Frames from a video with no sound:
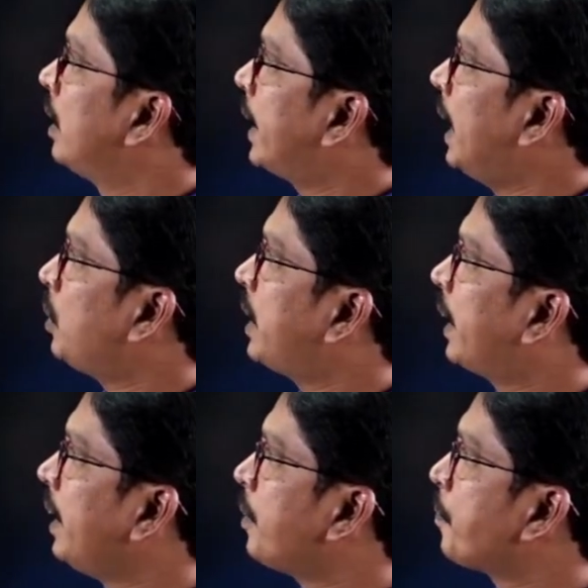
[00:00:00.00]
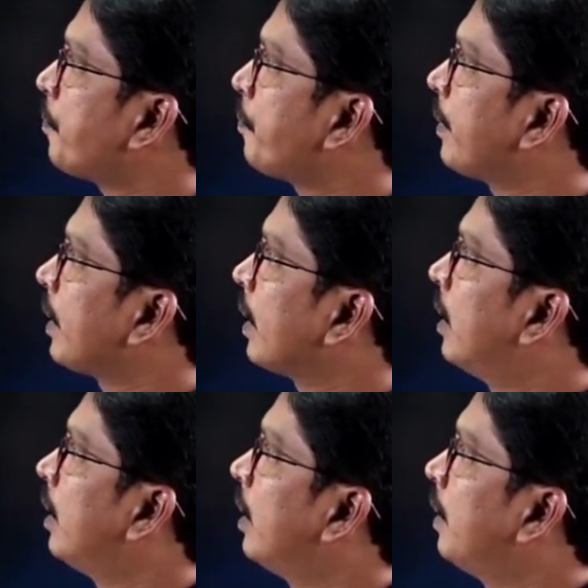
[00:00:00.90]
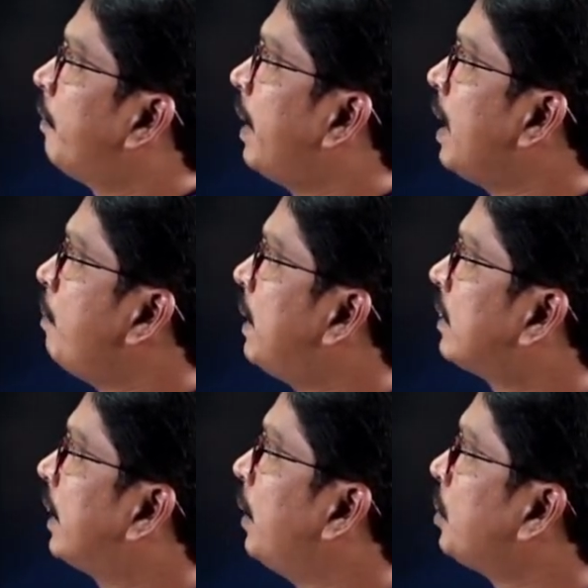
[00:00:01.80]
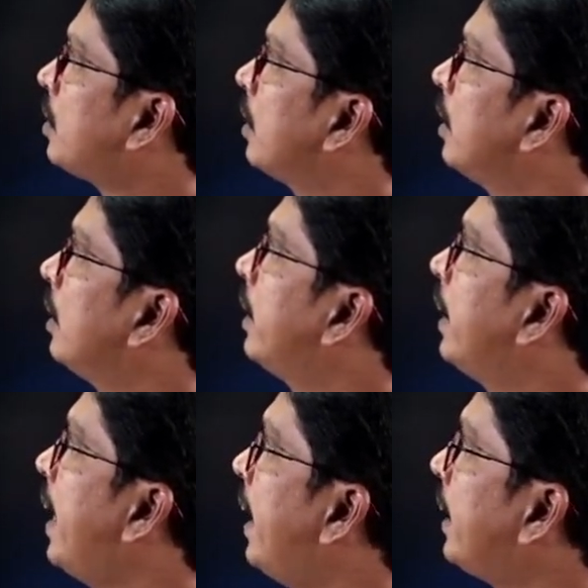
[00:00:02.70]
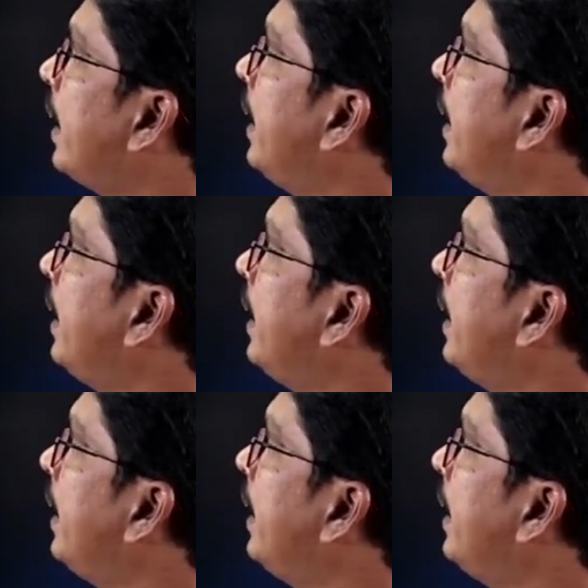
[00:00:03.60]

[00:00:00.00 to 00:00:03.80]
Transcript: Try to check it. Y bus gives the direct